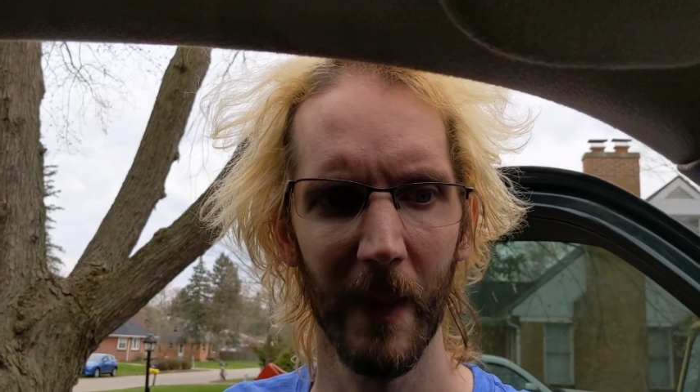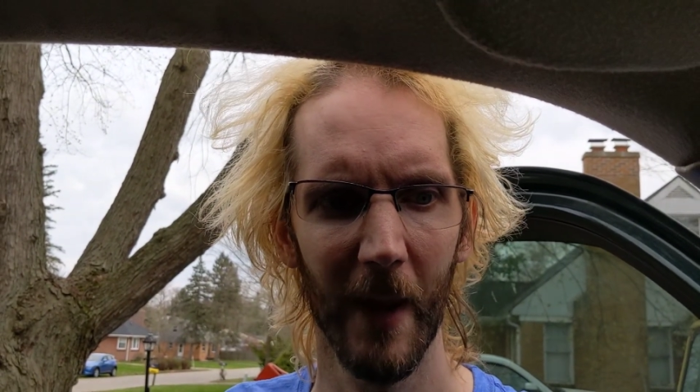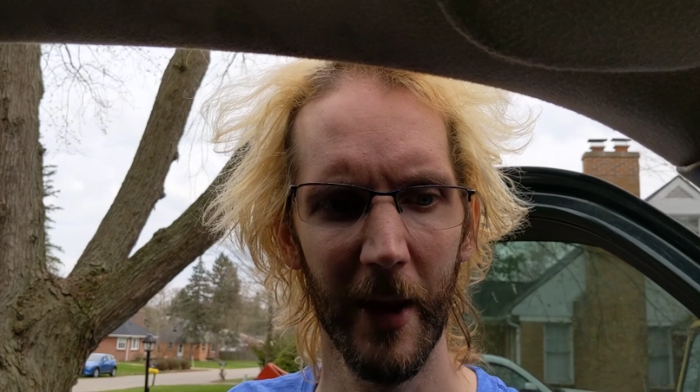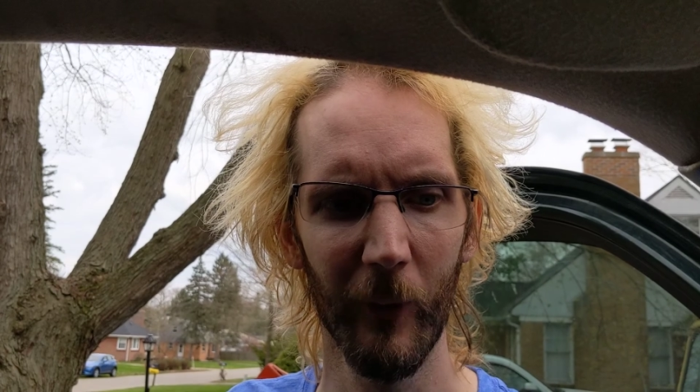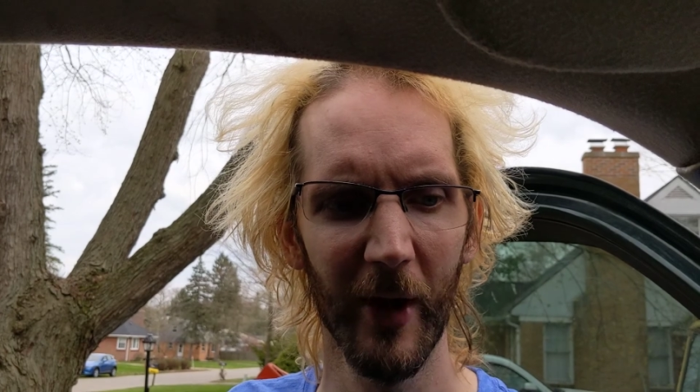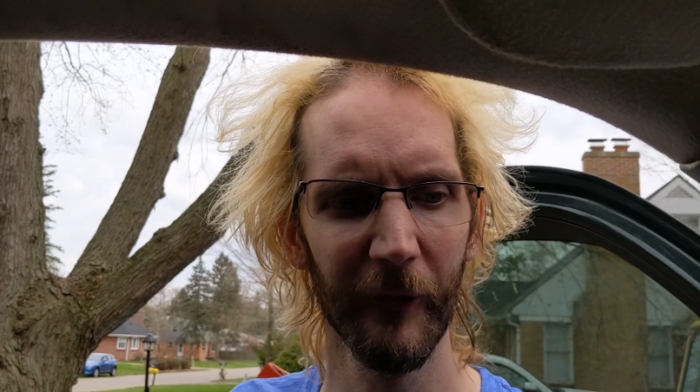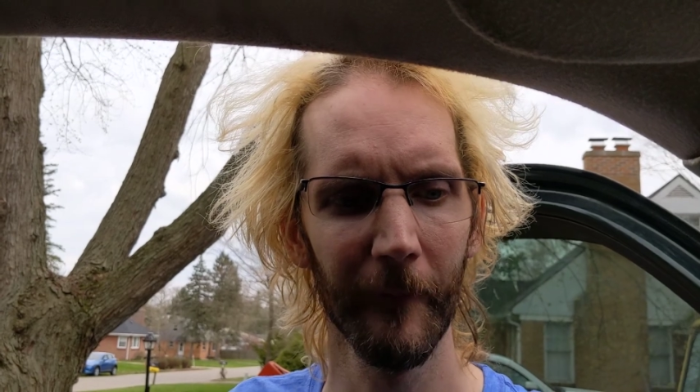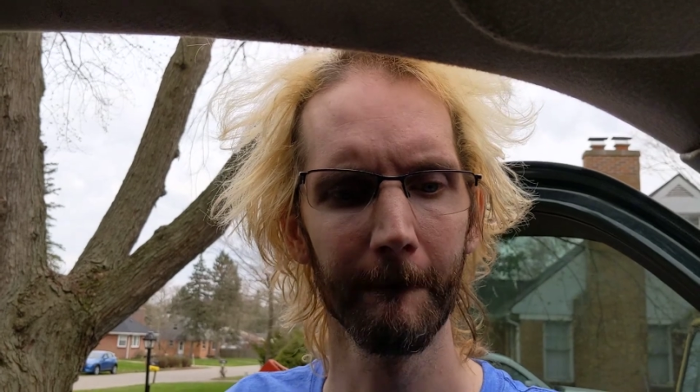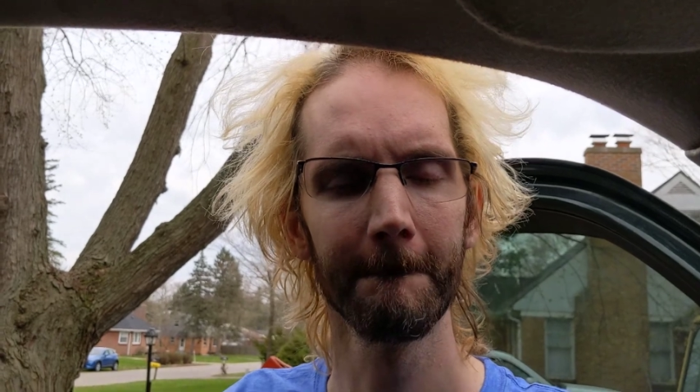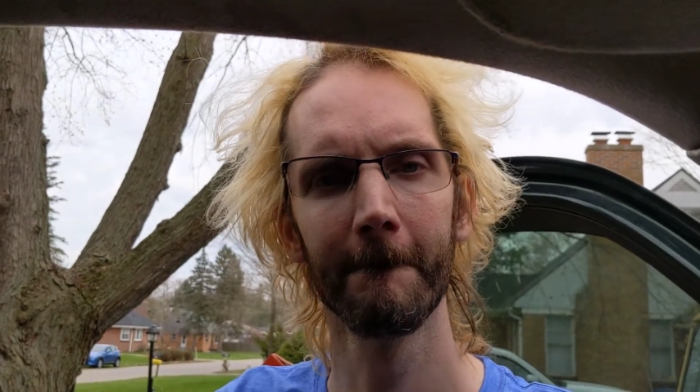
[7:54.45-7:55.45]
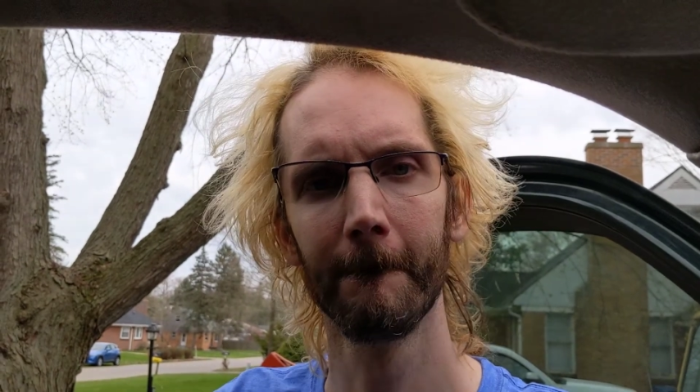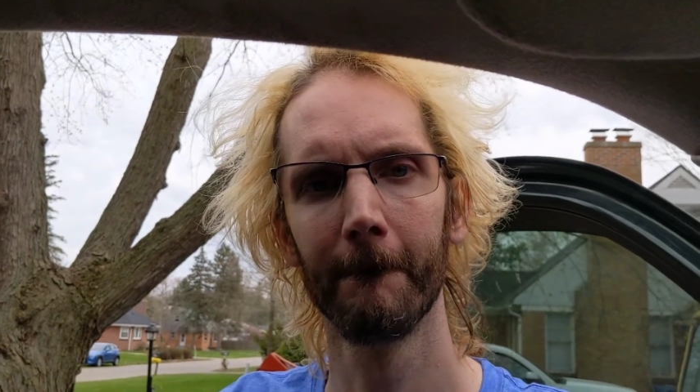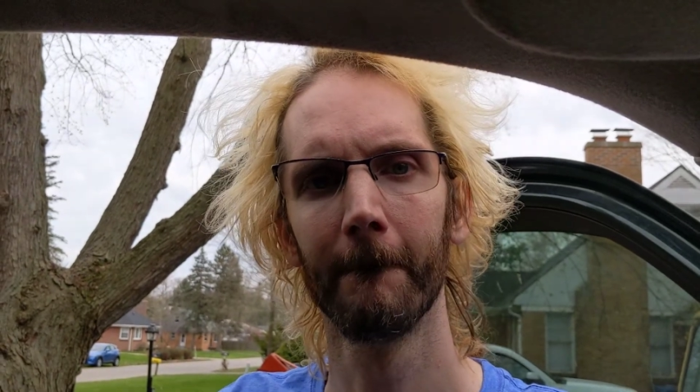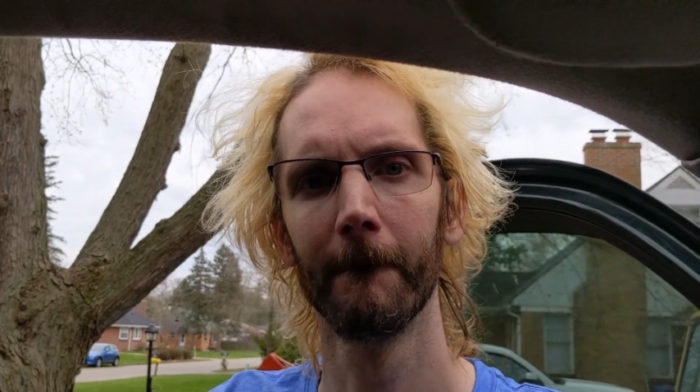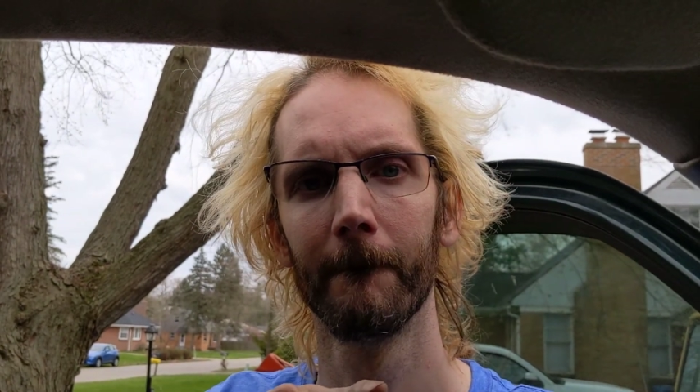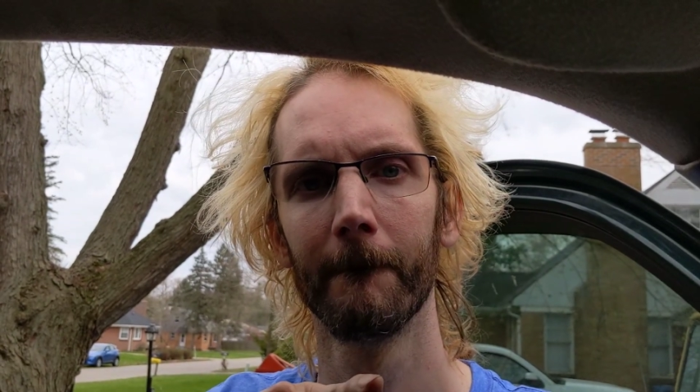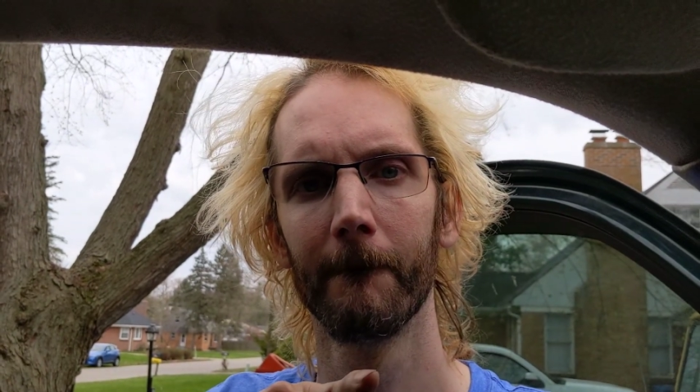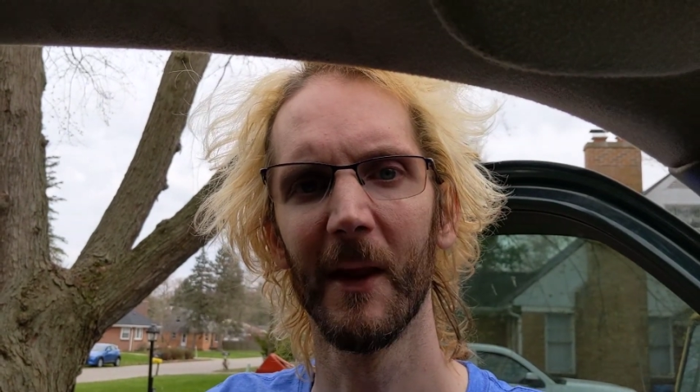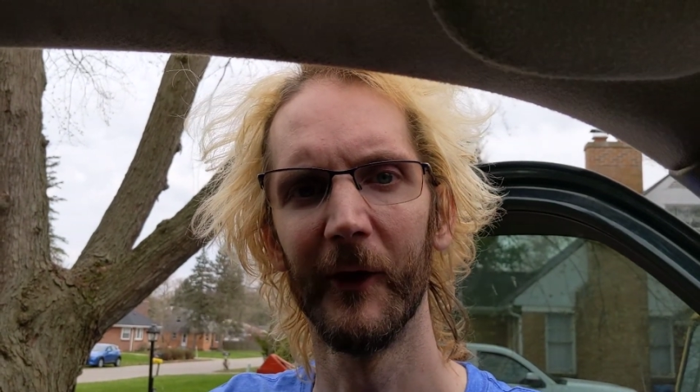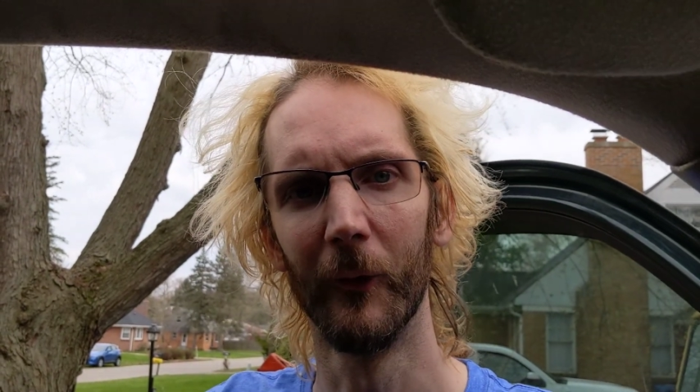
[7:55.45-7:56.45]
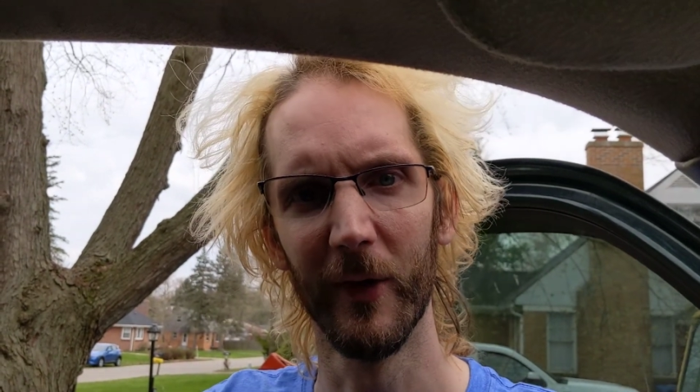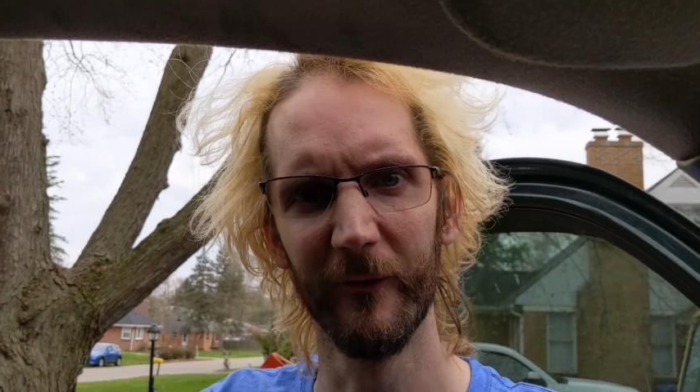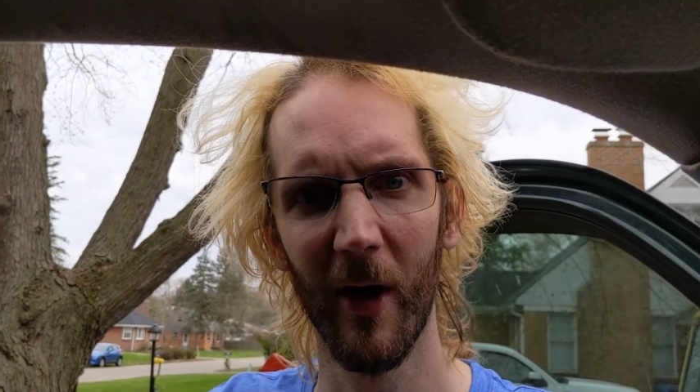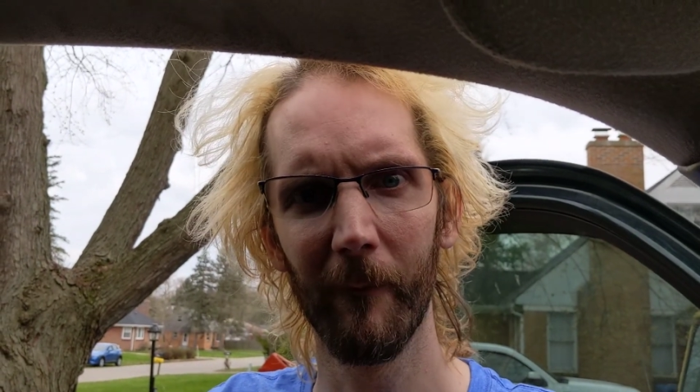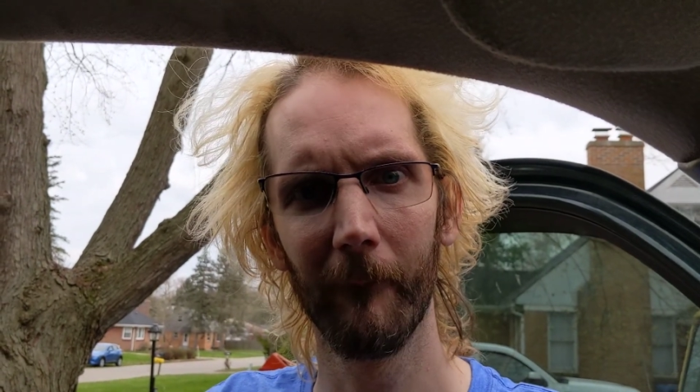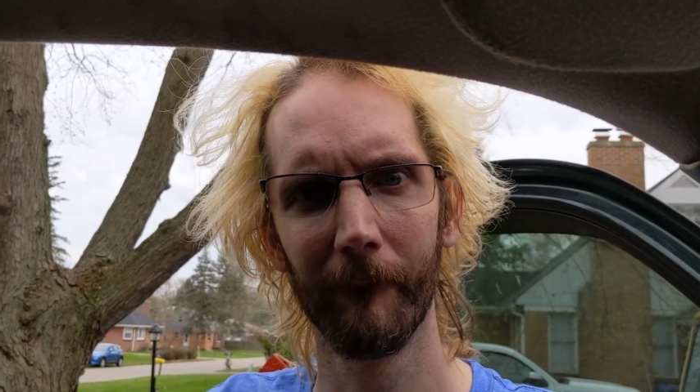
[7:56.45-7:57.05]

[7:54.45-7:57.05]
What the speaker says: Anyways, don't give up.